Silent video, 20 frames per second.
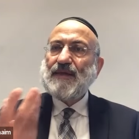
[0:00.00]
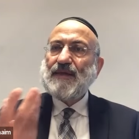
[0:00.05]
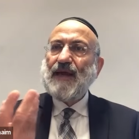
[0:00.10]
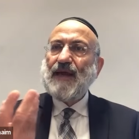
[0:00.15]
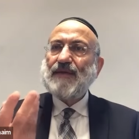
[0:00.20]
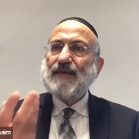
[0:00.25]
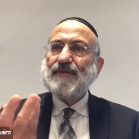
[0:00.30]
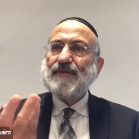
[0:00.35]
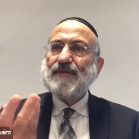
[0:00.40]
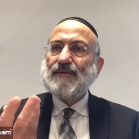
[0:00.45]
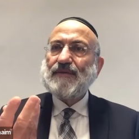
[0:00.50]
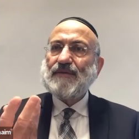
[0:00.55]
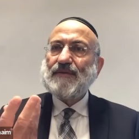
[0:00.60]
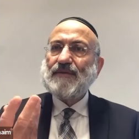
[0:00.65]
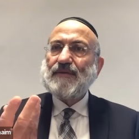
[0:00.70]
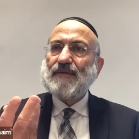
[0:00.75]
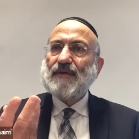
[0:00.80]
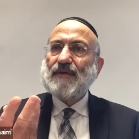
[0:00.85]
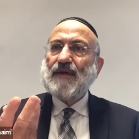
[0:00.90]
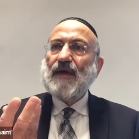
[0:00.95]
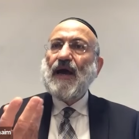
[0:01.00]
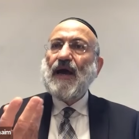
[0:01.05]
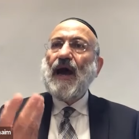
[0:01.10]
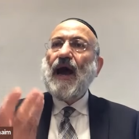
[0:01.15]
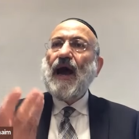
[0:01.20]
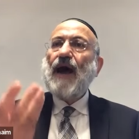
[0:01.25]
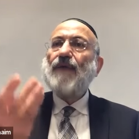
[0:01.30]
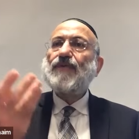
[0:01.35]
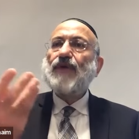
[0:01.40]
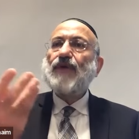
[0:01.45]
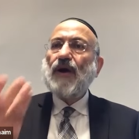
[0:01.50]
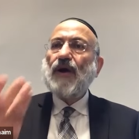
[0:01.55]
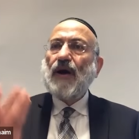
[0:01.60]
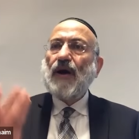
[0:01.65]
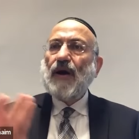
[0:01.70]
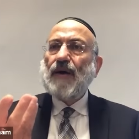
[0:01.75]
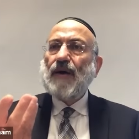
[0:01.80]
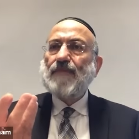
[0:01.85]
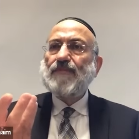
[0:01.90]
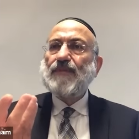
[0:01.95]
kindness.
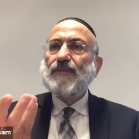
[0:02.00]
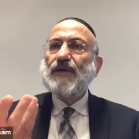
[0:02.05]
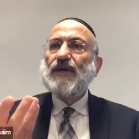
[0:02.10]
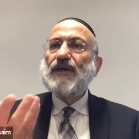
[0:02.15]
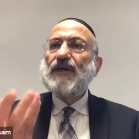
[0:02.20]
Abraham